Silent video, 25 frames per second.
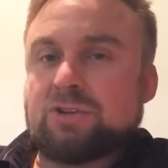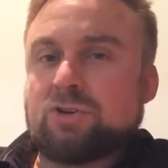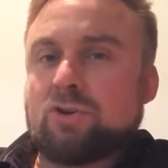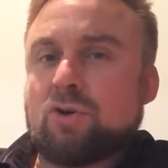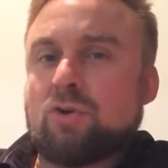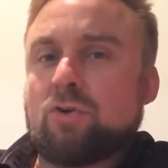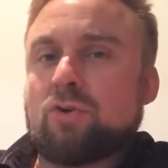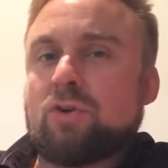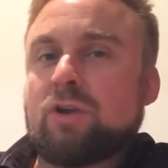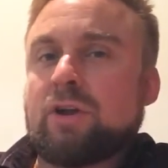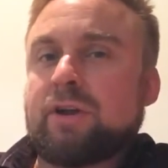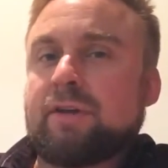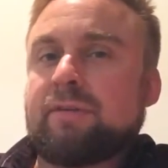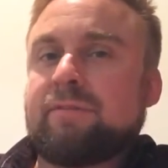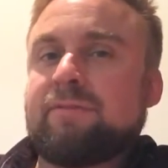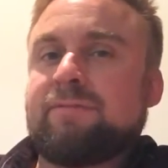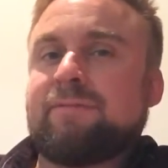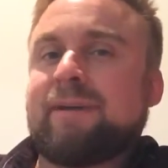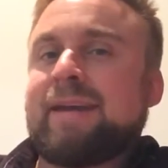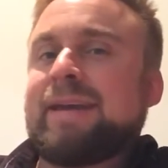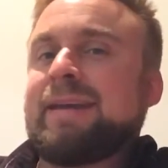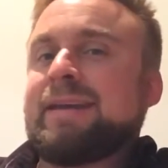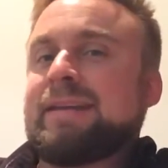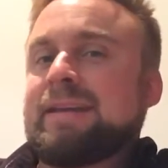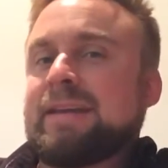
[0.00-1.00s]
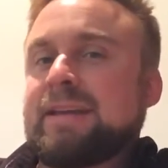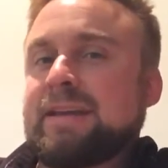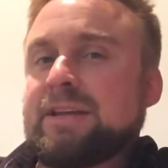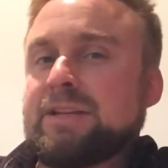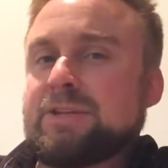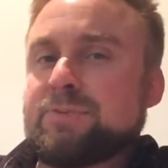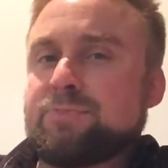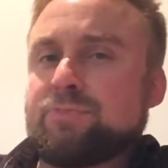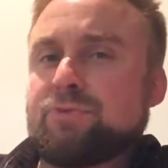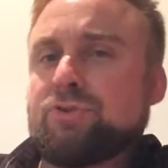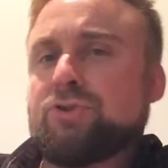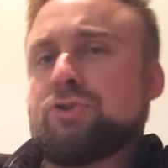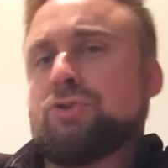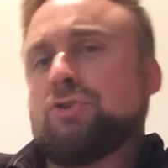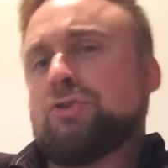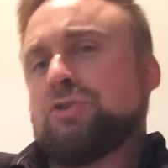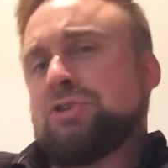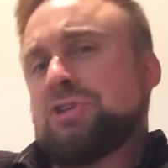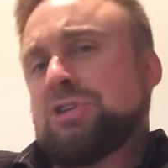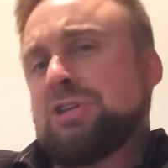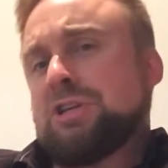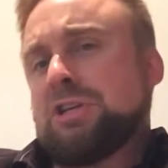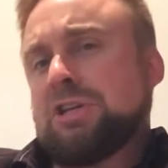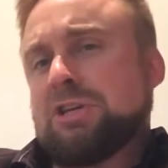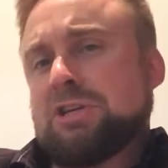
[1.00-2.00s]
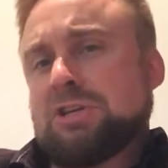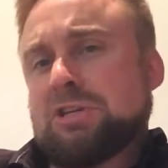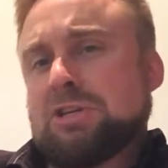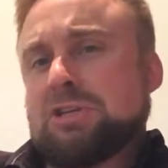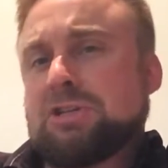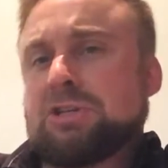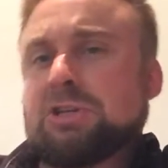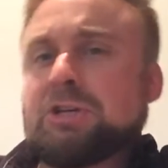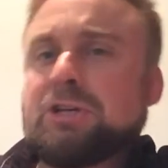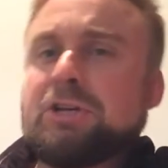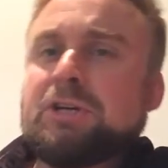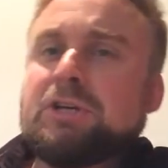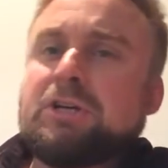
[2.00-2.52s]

not like fake needs, producing needs,